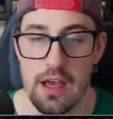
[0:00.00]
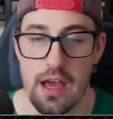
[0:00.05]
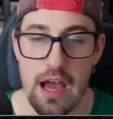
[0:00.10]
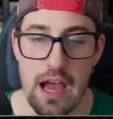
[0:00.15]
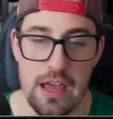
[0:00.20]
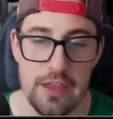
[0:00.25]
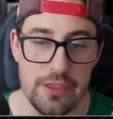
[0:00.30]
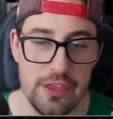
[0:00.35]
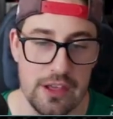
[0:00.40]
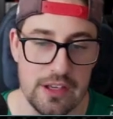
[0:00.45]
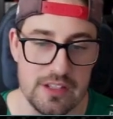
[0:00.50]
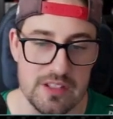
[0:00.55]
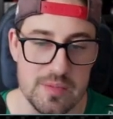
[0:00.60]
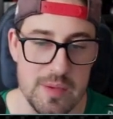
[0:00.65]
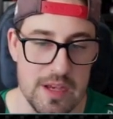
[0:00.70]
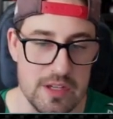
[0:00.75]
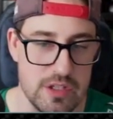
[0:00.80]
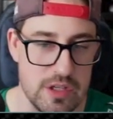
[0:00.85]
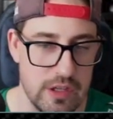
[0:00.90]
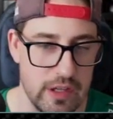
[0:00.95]
I think
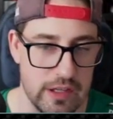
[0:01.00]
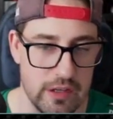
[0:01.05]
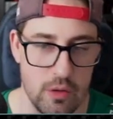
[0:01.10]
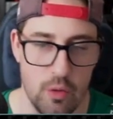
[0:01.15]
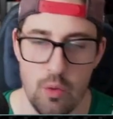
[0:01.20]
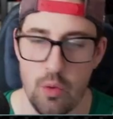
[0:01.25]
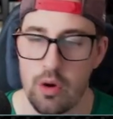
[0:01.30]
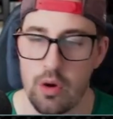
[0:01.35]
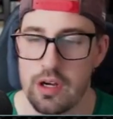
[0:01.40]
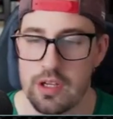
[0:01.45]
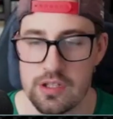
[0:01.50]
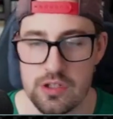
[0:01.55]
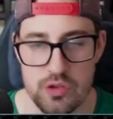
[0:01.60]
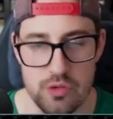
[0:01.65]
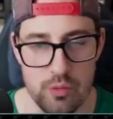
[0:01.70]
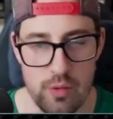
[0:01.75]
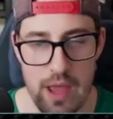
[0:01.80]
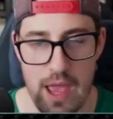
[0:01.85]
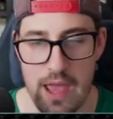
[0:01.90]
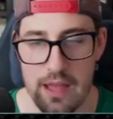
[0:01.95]
especially like orange,
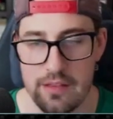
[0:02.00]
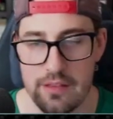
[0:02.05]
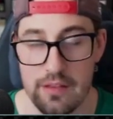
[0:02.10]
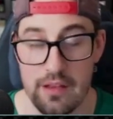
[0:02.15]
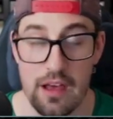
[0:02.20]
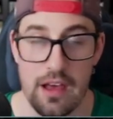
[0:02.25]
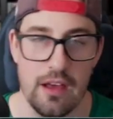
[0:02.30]
red,